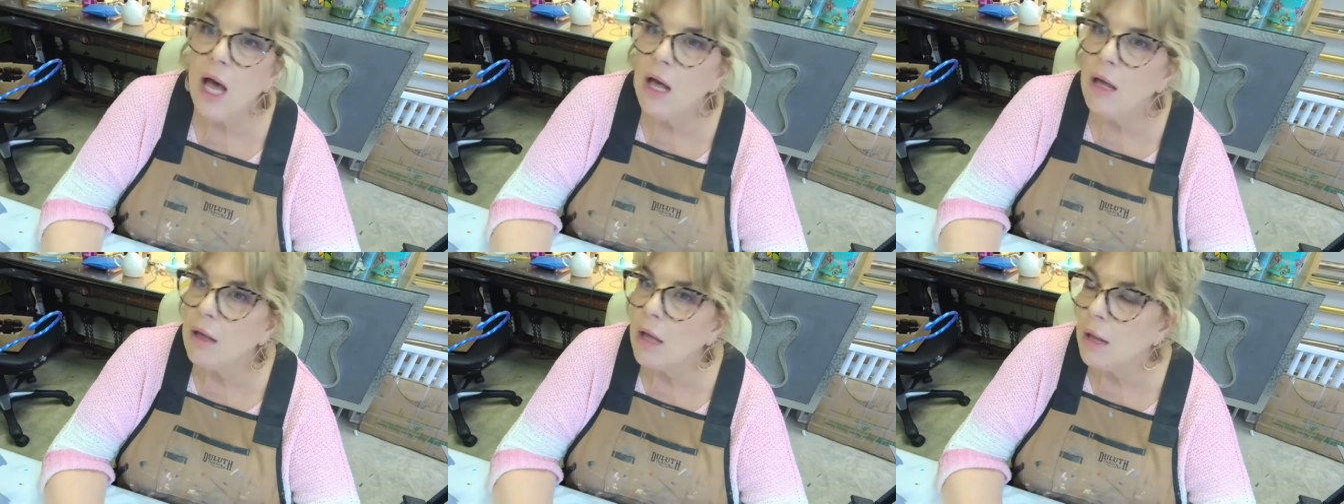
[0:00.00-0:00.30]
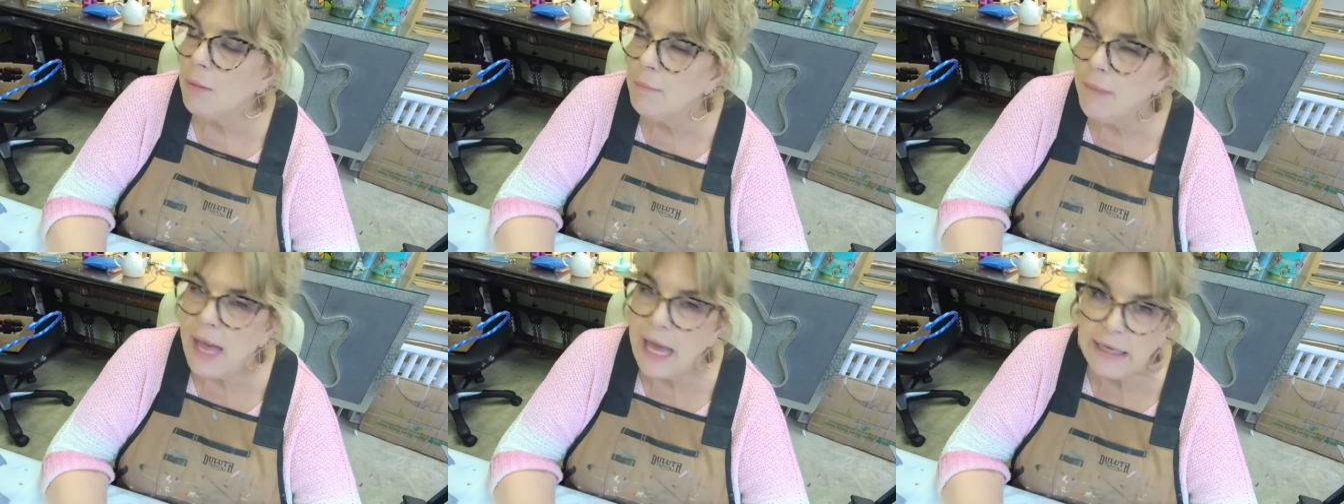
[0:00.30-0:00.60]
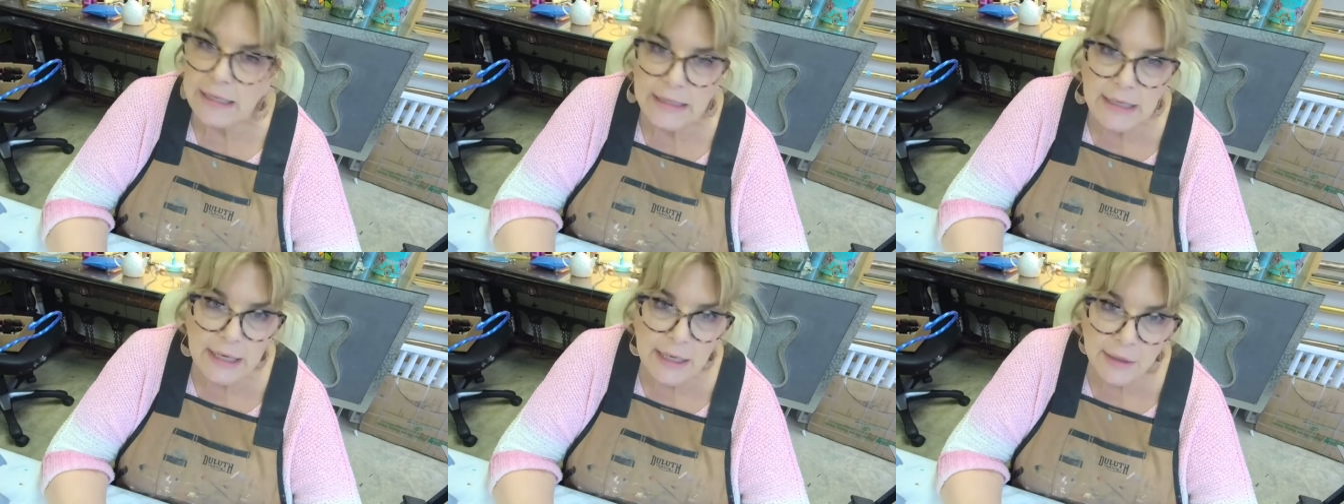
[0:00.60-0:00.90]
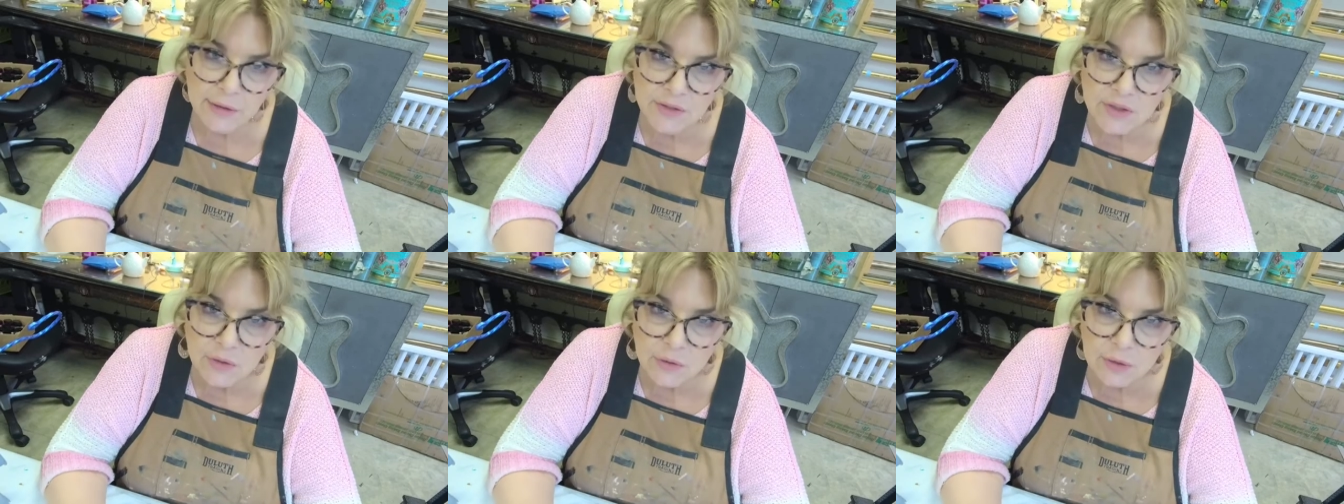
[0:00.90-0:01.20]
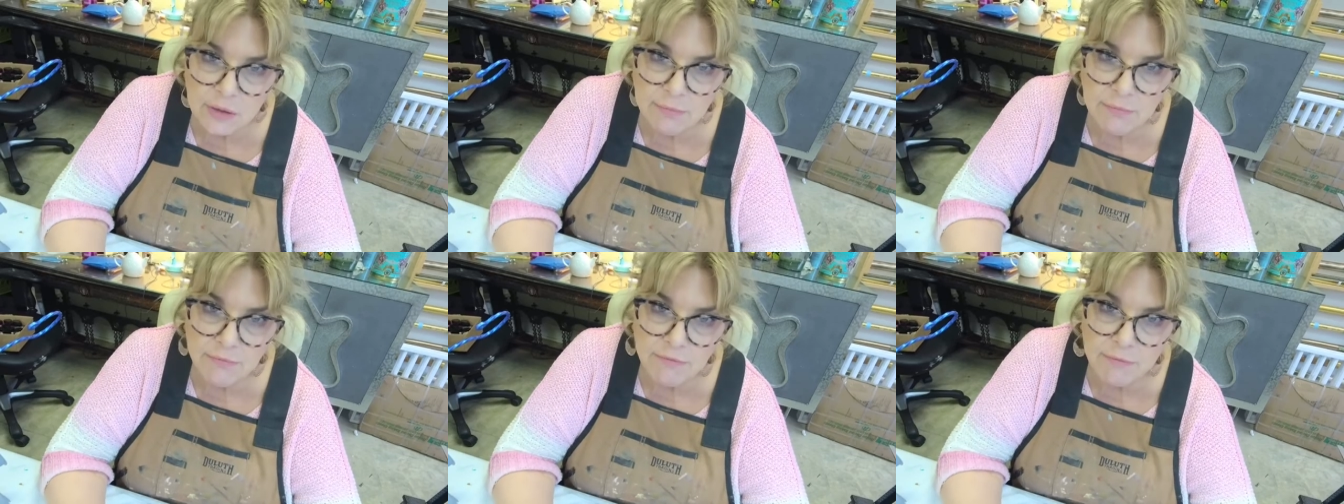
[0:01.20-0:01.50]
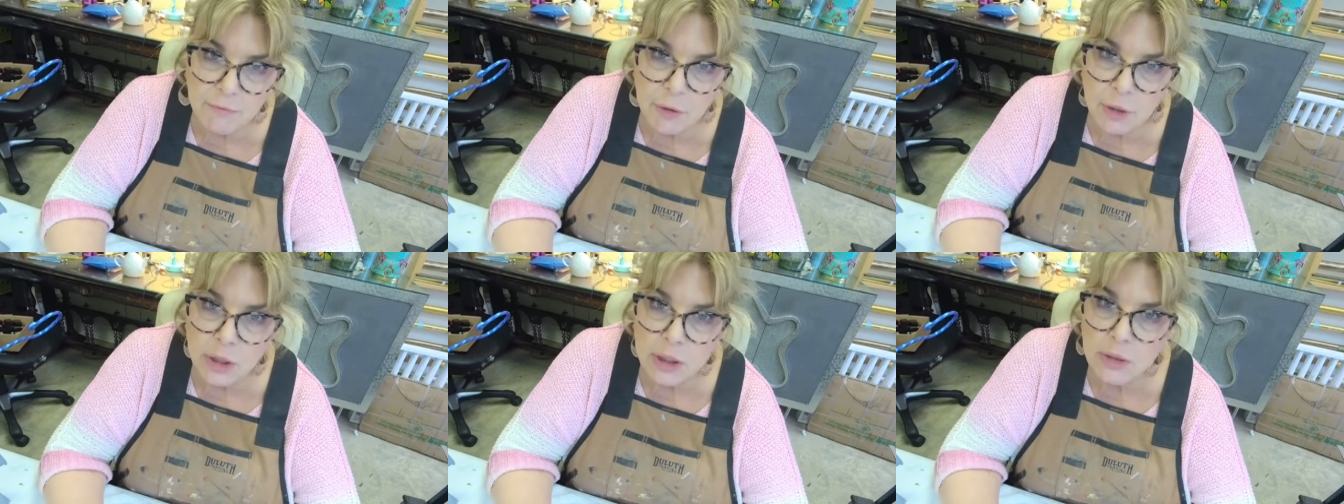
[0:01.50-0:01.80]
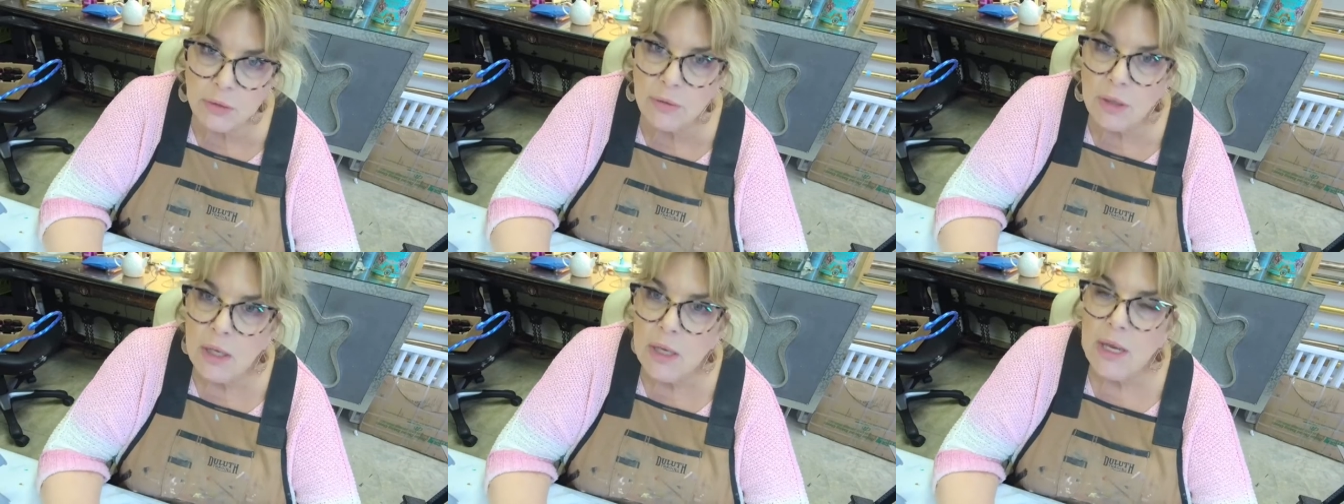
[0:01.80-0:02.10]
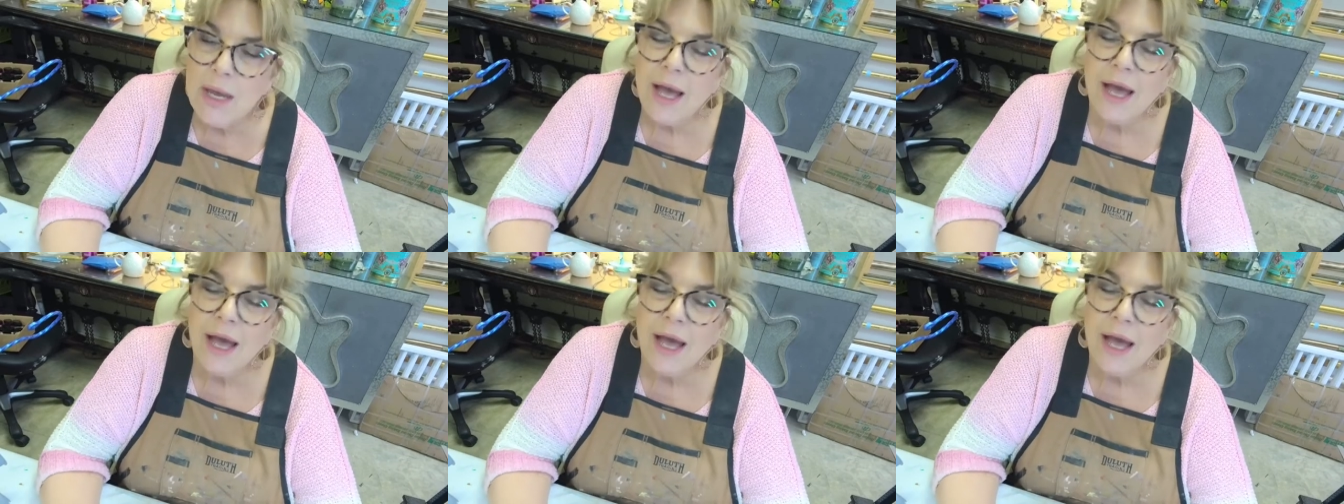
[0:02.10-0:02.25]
I'll come back and answer them for you.